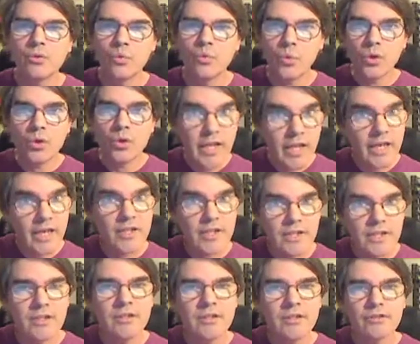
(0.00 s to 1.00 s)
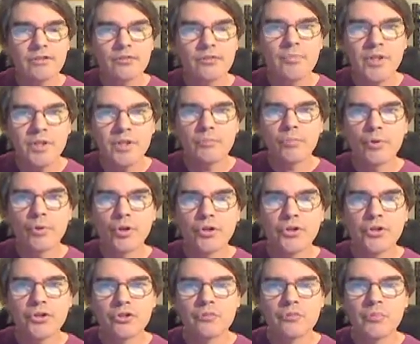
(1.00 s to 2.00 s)
would and is being
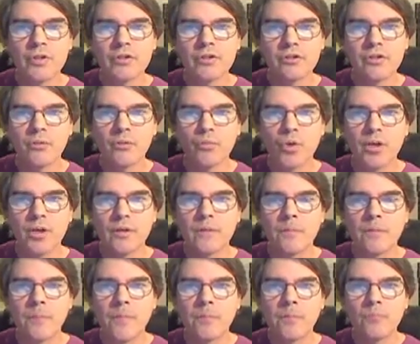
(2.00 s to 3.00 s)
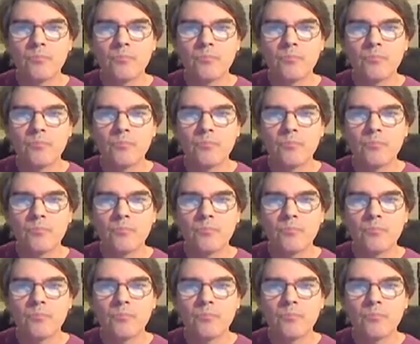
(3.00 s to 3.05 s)
purchased by someone